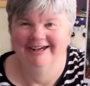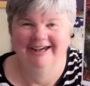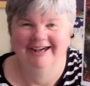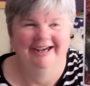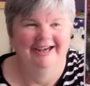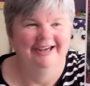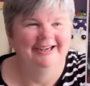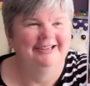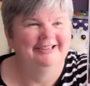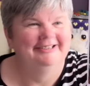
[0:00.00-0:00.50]

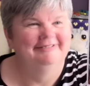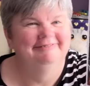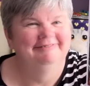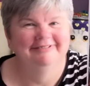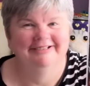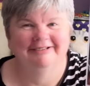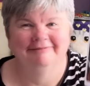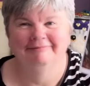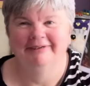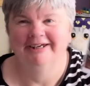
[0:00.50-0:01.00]

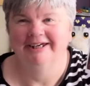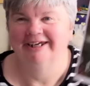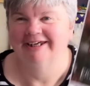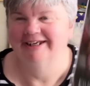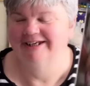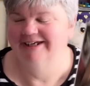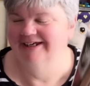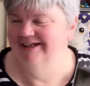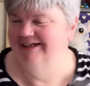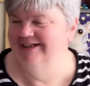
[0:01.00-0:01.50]
I'm
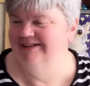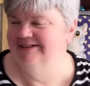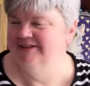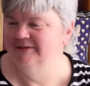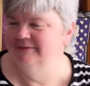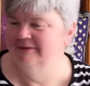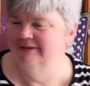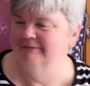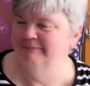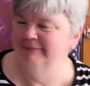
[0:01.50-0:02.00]
making it
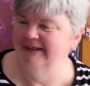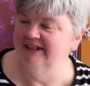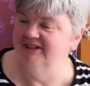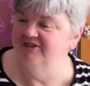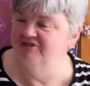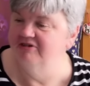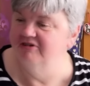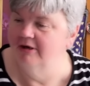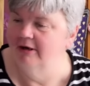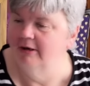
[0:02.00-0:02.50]
into a big
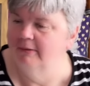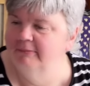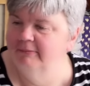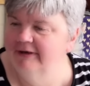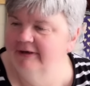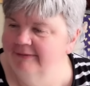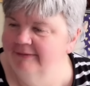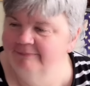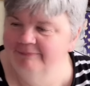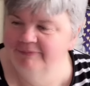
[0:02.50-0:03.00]

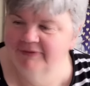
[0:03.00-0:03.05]
strawberry.